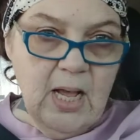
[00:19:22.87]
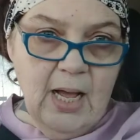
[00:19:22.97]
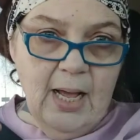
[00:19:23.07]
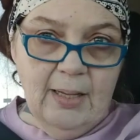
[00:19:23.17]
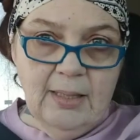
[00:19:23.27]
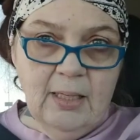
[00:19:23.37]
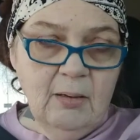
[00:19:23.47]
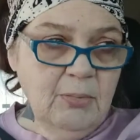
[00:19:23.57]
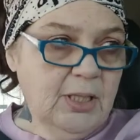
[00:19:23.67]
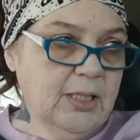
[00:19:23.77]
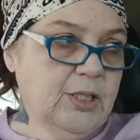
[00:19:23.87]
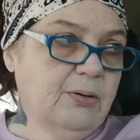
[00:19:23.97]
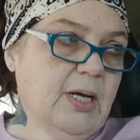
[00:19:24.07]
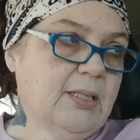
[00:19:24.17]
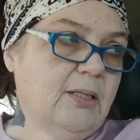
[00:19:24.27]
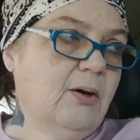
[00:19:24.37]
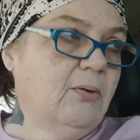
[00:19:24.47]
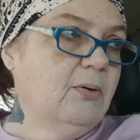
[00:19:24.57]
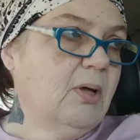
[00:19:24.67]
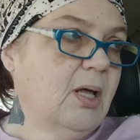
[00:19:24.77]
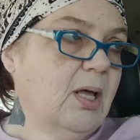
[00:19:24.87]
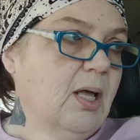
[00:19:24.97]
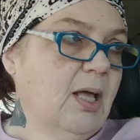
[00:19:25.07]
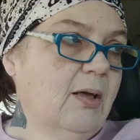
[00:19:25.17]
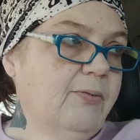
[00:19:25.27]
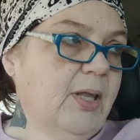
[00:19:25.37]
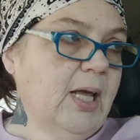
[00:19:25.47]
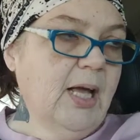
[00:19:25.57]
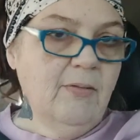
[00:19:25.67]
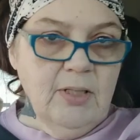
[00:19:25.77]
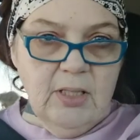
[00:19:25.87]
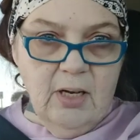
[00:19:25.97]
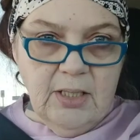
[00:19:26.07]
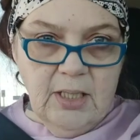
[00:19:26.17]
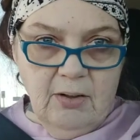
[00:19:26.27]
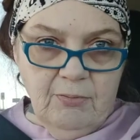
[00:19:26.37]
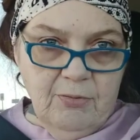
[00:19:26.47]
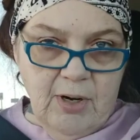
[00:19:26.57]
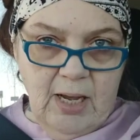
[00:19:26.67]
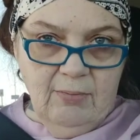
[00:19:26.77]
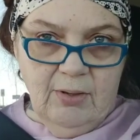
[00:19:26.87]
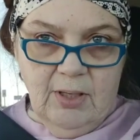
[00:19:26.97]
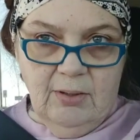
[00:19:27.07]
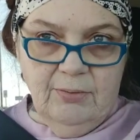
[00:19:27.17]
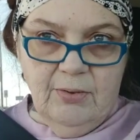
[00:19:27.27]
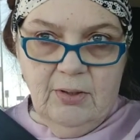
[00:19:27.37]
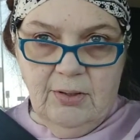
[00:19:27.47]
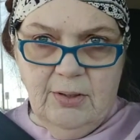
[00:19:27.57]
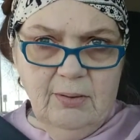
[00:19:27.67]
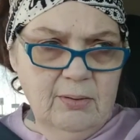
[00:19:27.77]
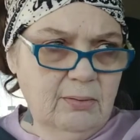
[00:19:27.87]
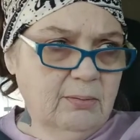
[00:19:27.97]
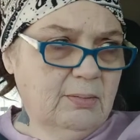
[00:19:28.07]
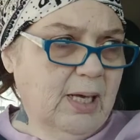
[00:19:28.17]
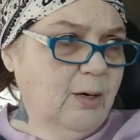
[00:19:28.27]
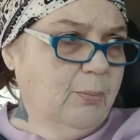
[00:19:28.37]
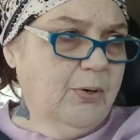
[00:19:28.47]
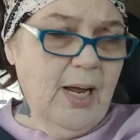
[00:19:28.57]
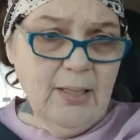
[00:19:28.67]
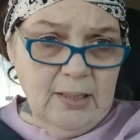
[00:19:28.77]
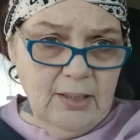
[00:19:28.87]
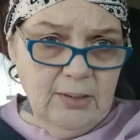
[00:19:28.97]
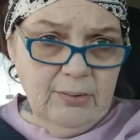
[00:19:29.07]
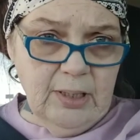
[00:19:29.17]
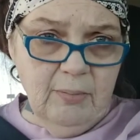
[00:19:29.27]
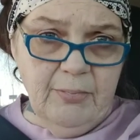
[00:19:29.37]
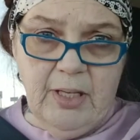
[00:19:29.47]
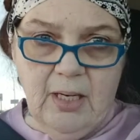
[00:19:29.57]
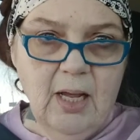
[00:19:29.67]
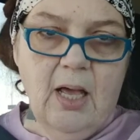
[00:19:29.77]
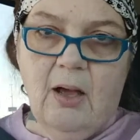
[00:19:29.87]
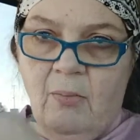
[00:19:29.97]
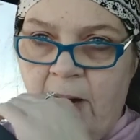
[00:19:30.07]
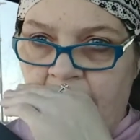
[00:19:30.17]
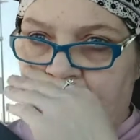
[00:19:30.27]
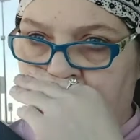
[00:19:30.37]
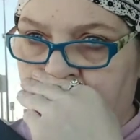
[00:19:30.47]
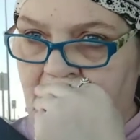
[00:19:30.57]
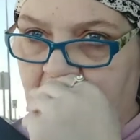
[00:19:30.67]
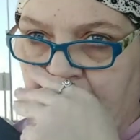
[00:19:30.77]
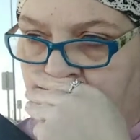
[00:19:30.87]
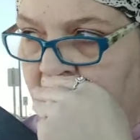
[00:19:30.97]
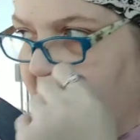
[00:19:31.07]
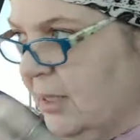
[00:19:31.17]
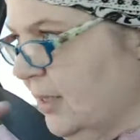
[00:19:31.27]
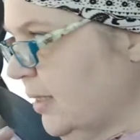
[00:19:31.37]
I think I'm gonna let you guys go. I feel like I haven't talked to y'all in forever, and I feel a little out of practice or something. Well, and I really don't know what to